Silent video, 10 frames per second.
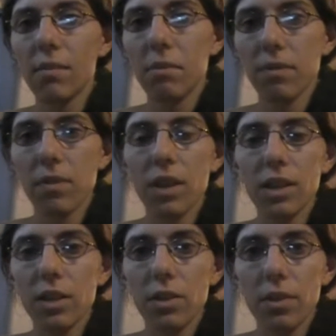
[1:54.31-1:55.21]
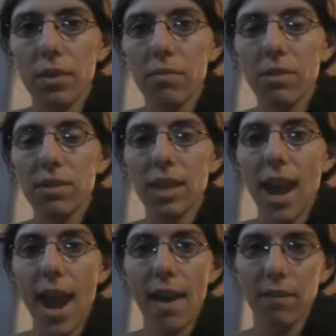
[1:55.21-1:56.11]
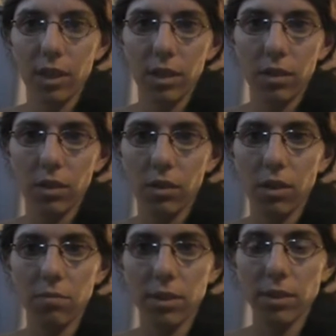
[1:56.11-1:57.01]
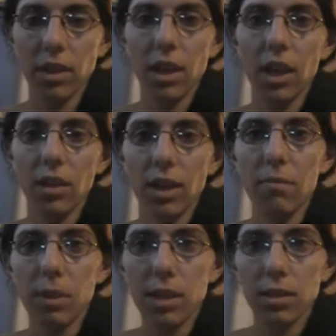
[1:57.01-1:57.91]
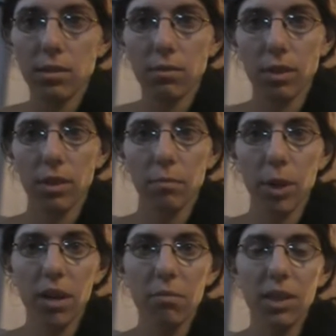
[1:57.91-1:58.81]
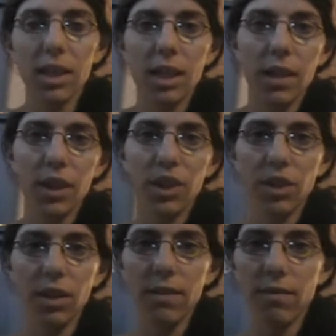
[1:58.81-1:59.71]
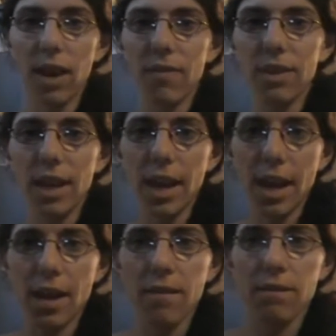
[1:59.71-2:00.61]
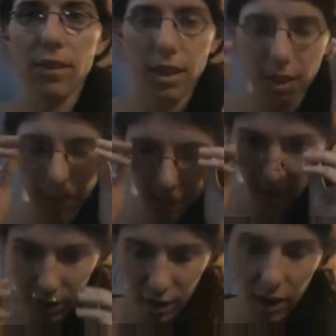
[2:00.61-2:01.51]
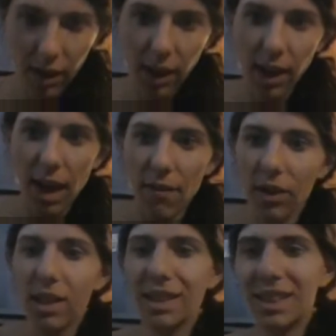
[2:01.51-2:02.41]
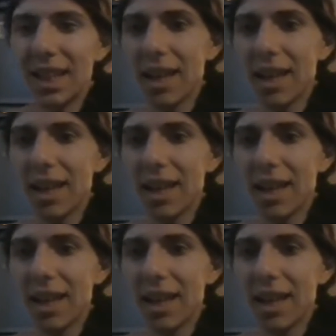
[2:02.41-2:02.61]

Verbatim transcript: before I took the hormones and after I took the hormones. So that means they're permanently at 35 and a half and they how it got